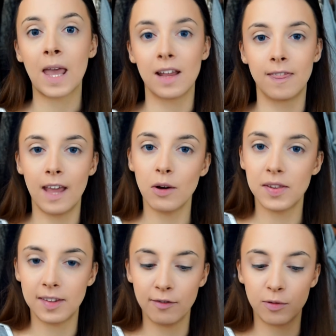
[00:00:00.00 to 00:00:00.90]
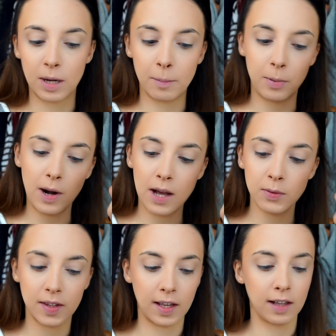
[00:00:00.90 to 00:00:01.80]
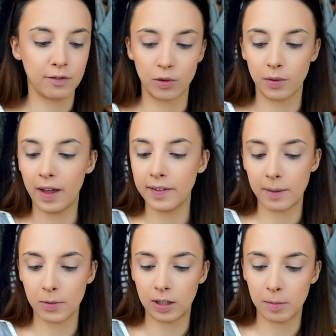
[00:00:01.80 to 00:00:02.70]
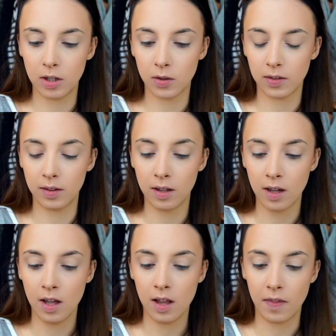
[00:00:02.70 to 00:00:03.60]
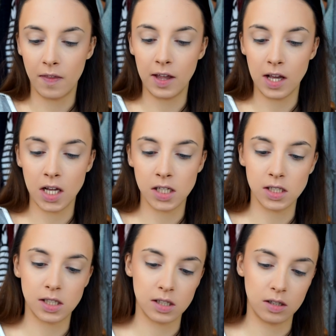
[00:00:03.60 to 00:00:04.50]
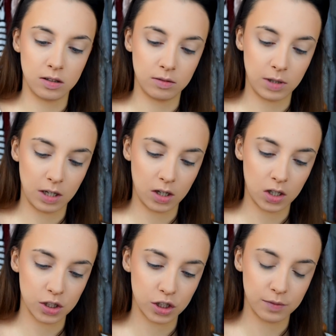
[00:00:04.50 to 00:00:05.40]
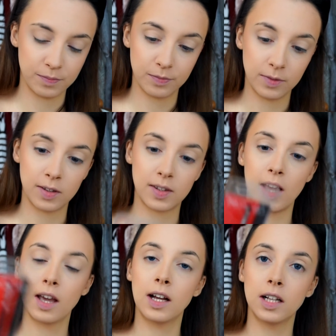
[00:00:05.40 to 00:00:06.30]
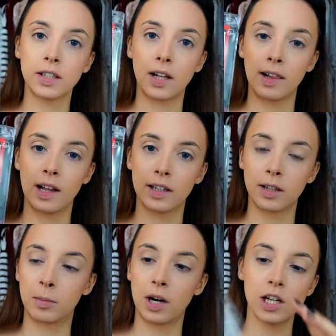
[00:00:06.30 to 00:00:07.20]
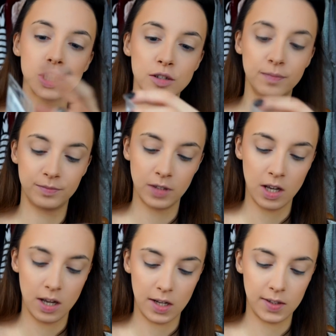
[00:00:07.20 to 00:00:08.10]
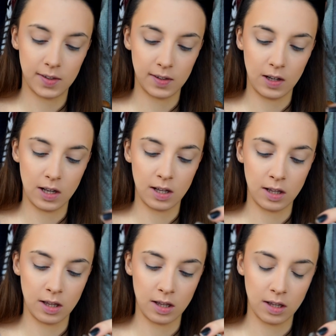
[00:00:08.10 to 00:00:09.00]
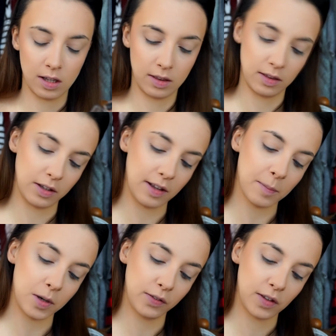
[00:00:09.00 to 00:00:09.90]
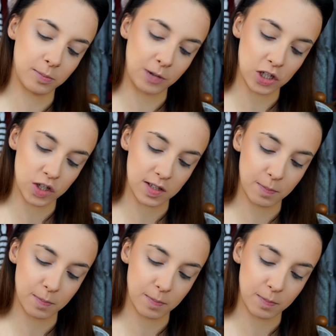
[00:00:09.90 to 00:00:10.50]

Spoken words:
And now it's time for my brows, and for that I'm gonna be using this, oh my gosh, this angled liner brush. It's and the number of this brush is